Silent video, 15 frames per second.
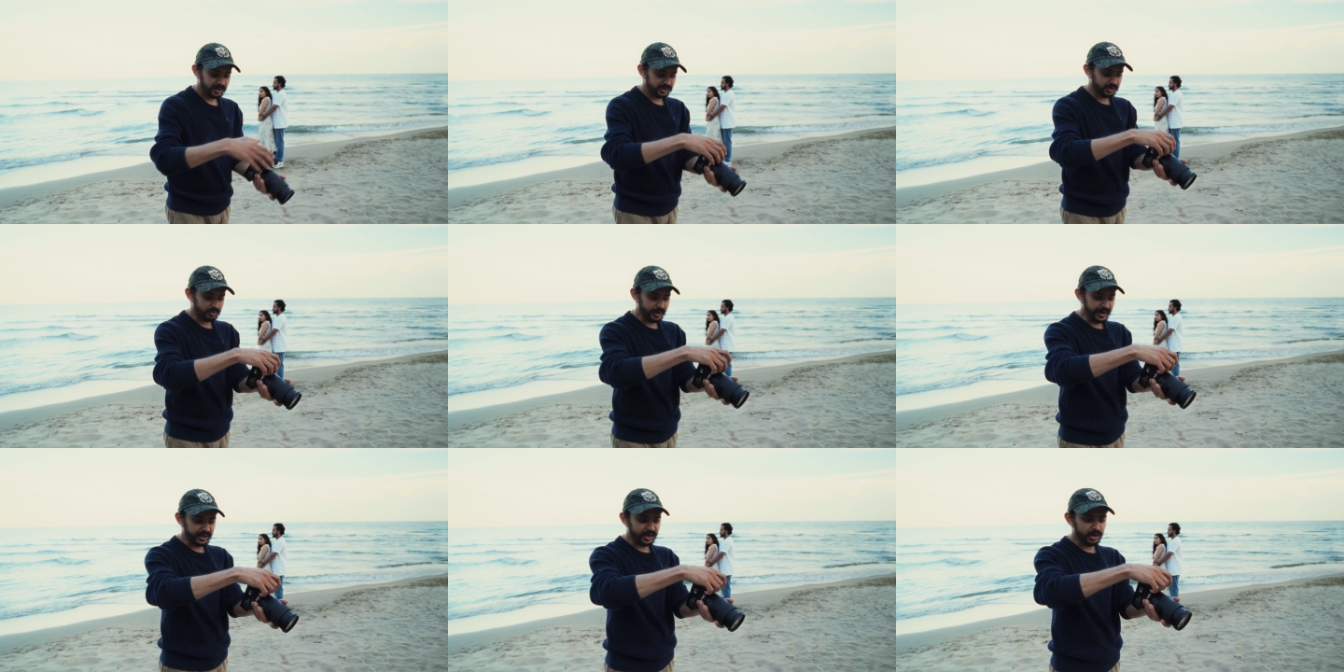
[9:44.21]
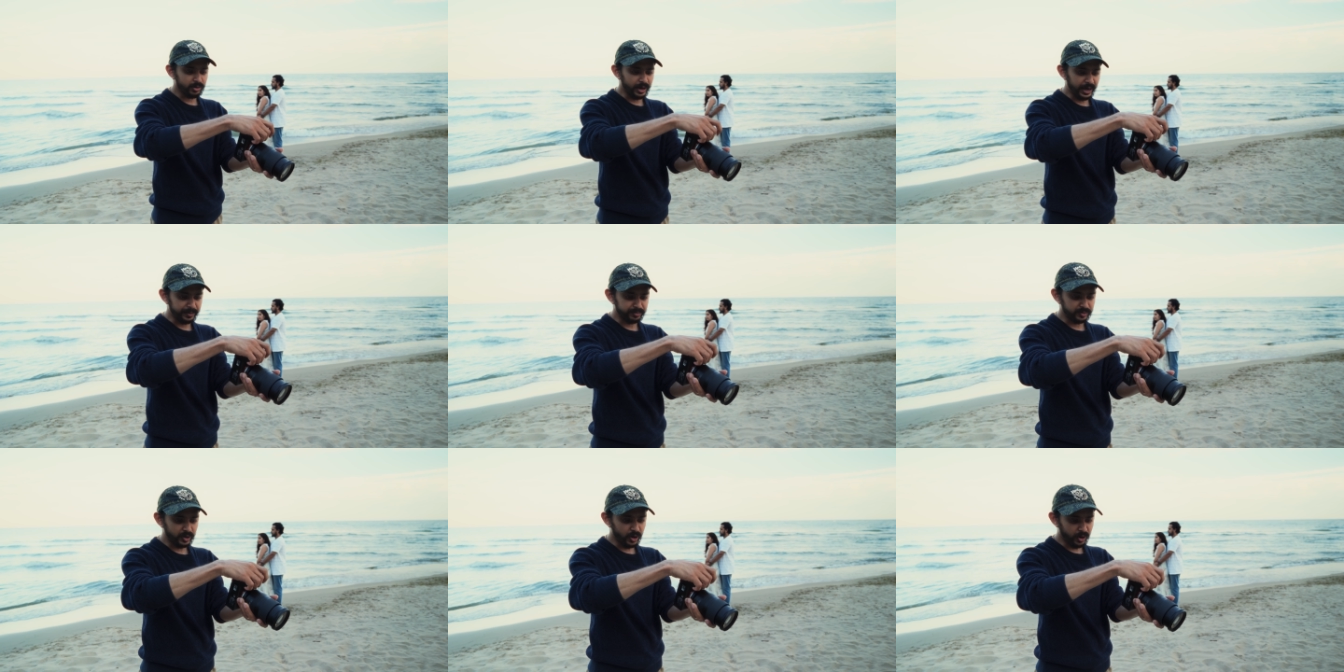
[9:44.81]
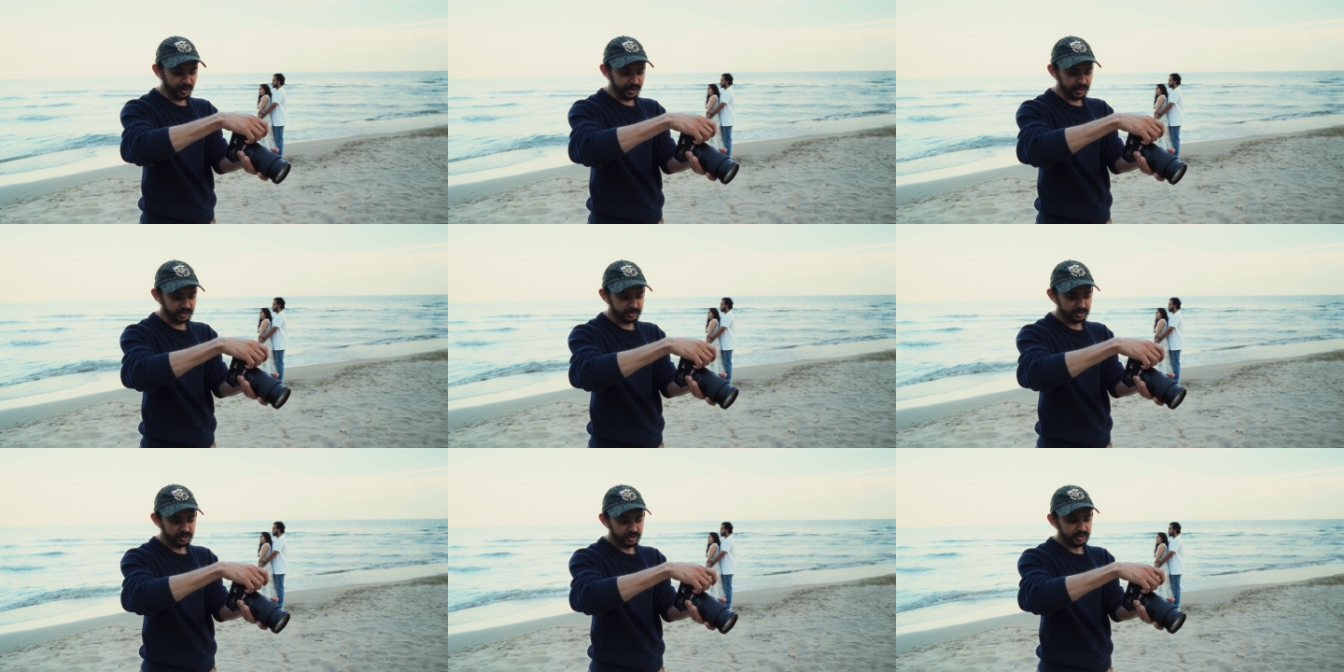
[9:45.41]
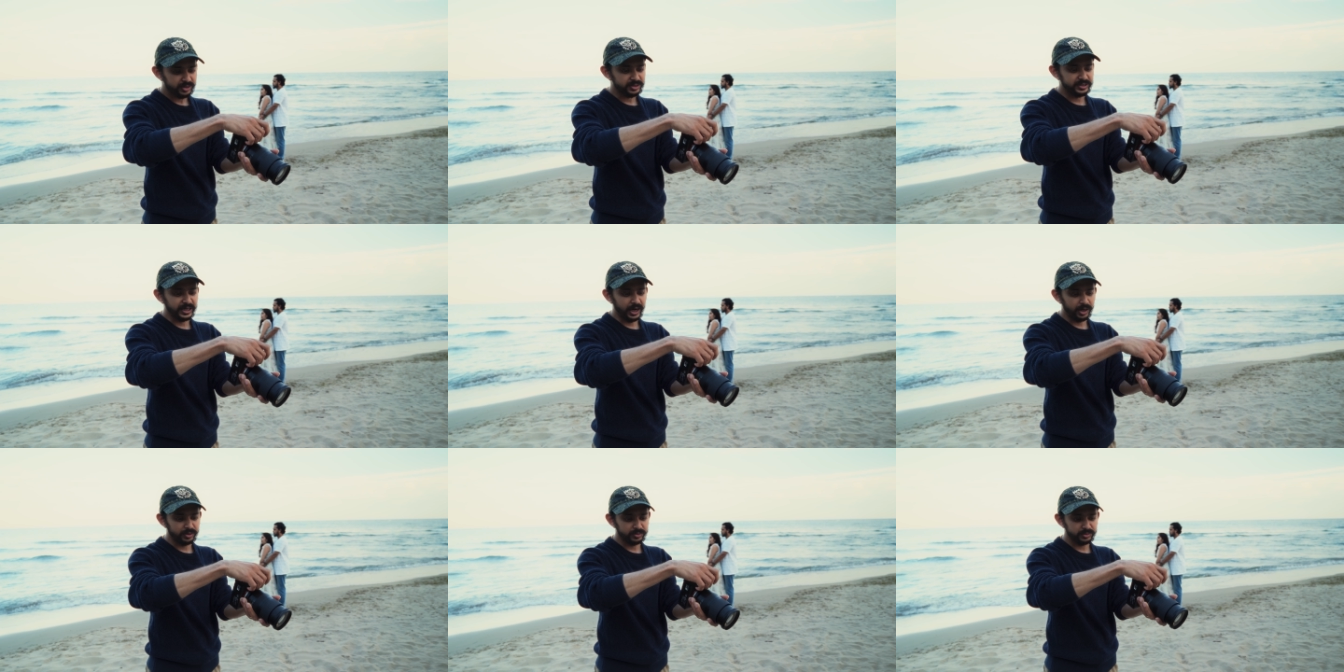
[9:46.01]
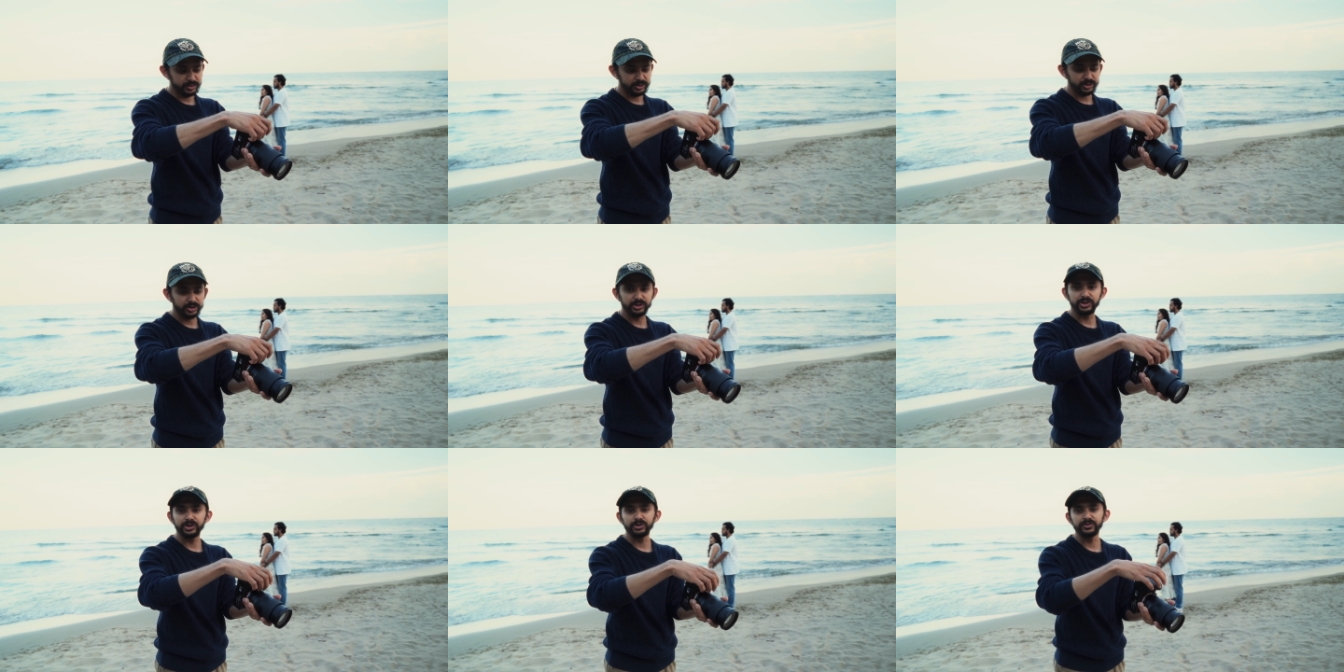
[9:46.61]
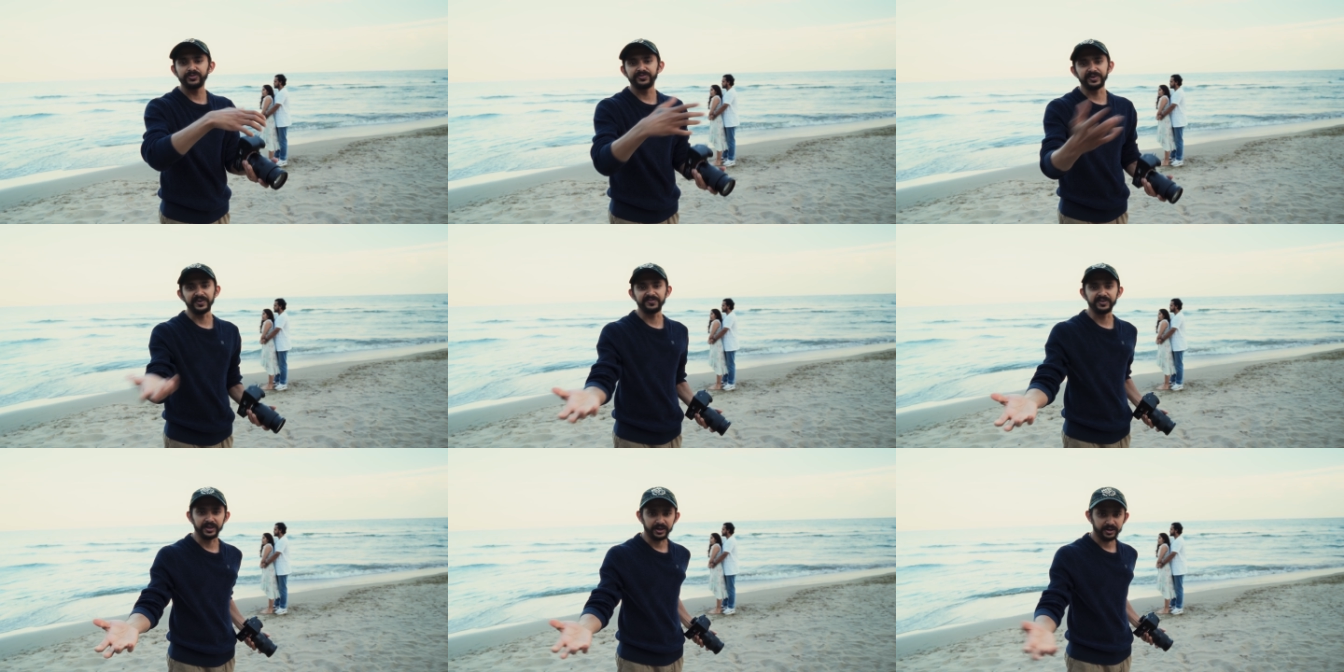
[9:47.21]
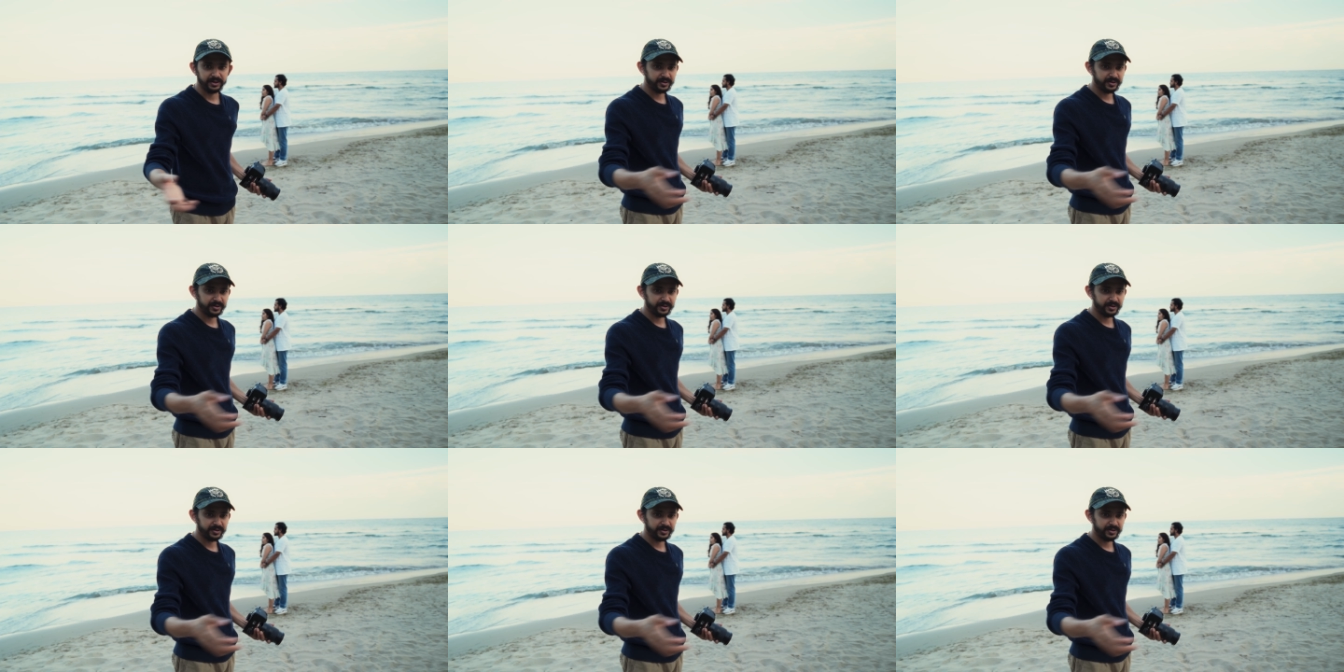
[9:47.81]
So right now I'm going down to two fifty.